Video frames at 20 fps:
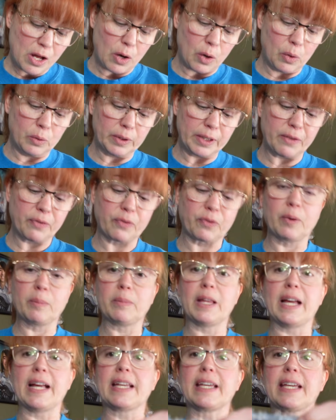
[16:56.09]
only from
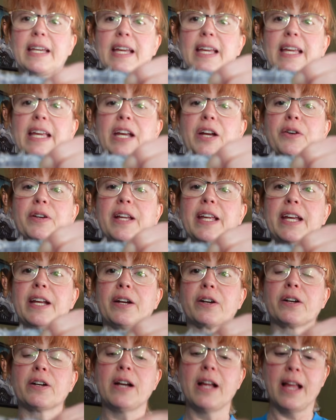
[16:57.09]
like here to
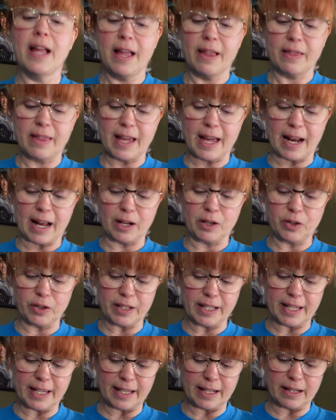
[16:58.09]
here that I
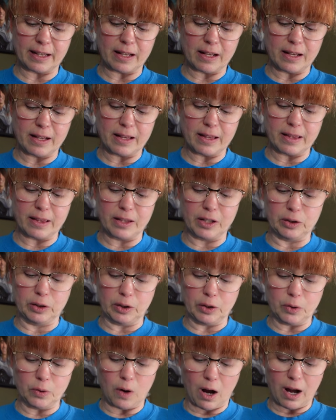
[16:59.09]
couldn't get the
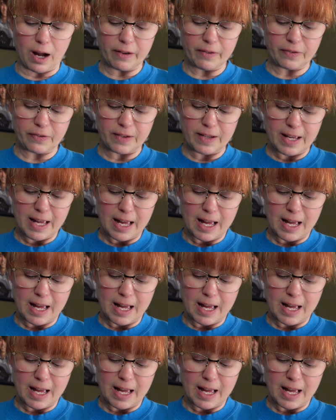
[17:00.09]
glue off.